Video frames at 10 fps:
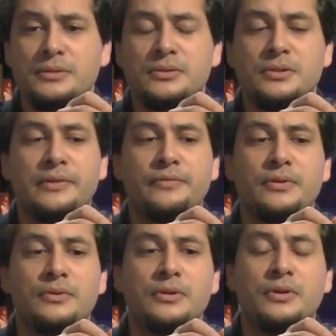So if
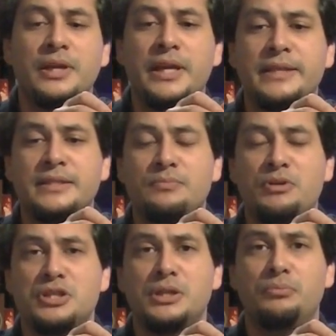you're looking at the
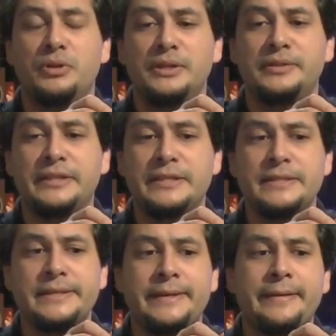special
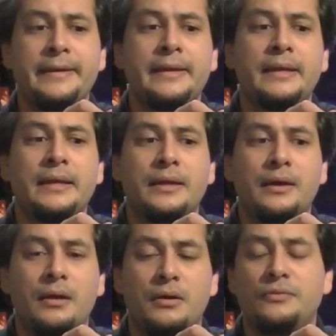abilities
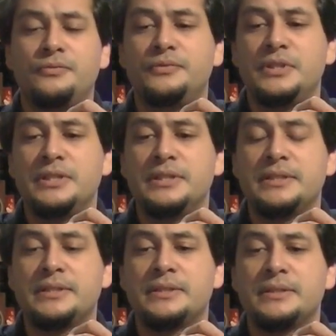of
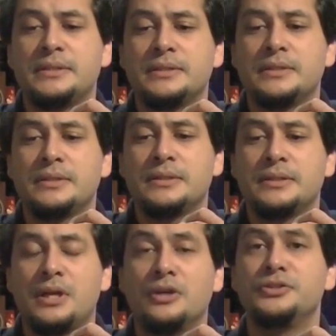these
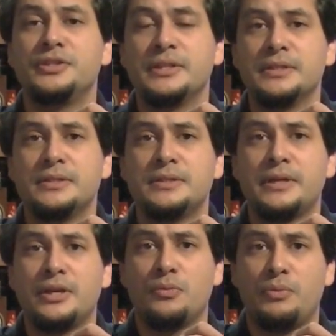continents
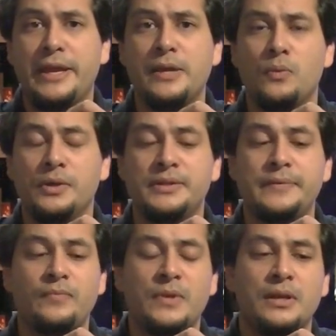that you're playing with,
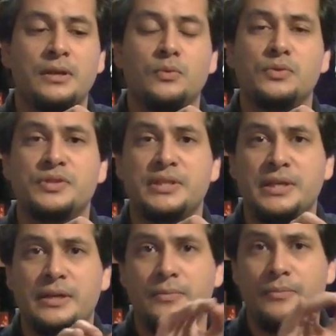you will
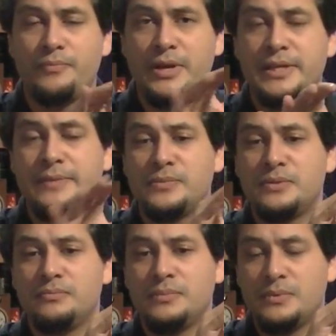see make them
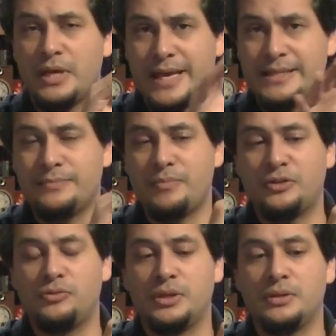
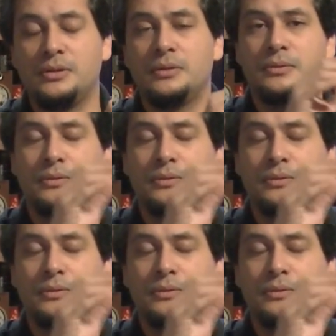asymmetrical